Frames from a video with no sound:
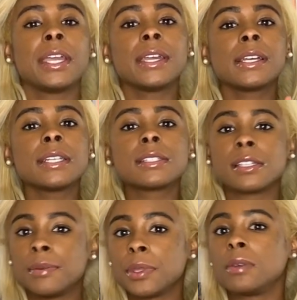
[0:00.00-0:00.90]
here's
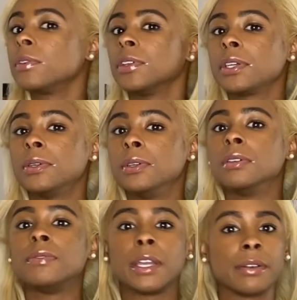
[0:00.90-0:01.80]
something really
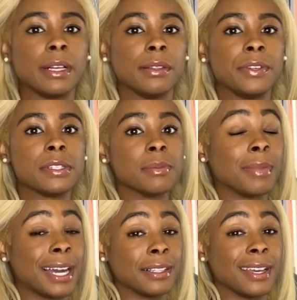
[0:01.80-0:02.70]
cool, very relevant to
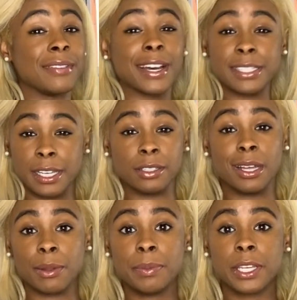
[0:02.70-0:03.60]
my life. I take a
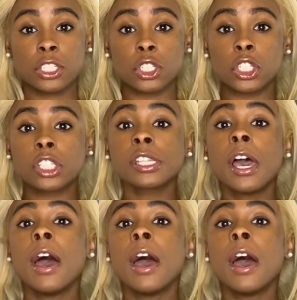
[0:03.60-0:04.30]
lot of pictures.